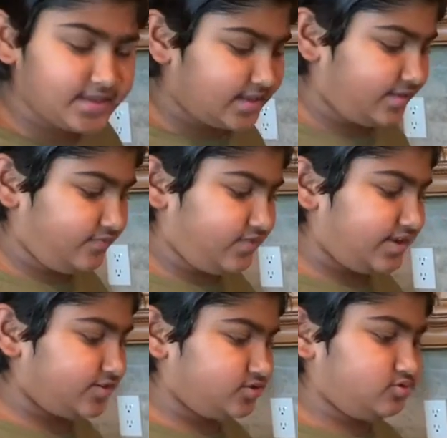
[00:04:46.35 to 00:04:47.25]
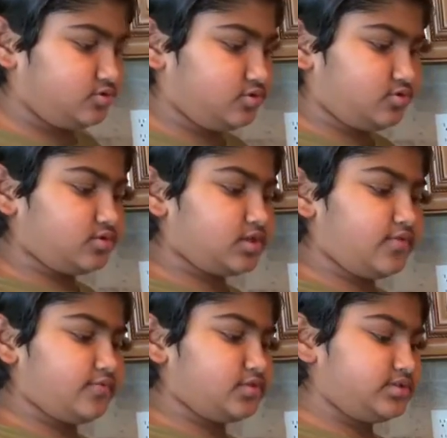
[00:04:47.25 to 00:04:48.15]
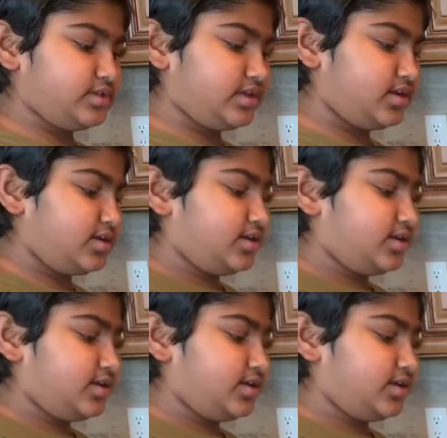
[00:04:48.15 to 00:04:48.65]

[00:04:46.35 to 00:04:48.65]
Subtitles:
and then you don't cover the lid.